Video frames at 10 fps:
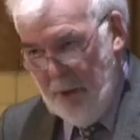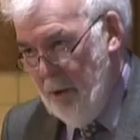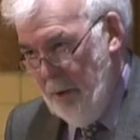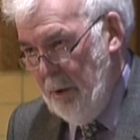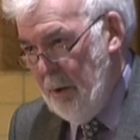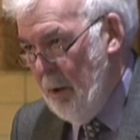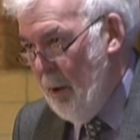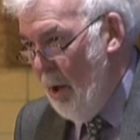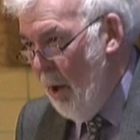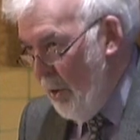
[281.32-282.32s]
Éireann
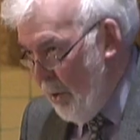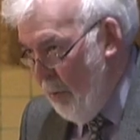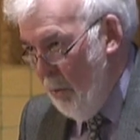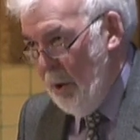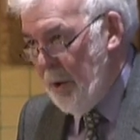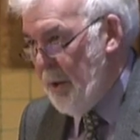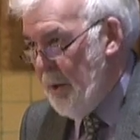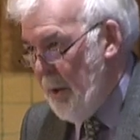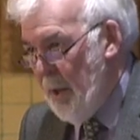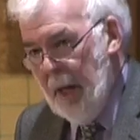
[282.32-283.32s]
on our work,
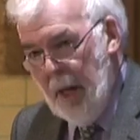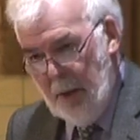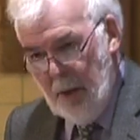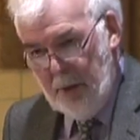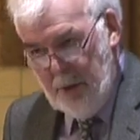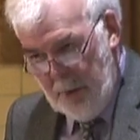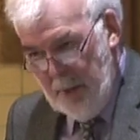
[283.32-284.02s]
and I did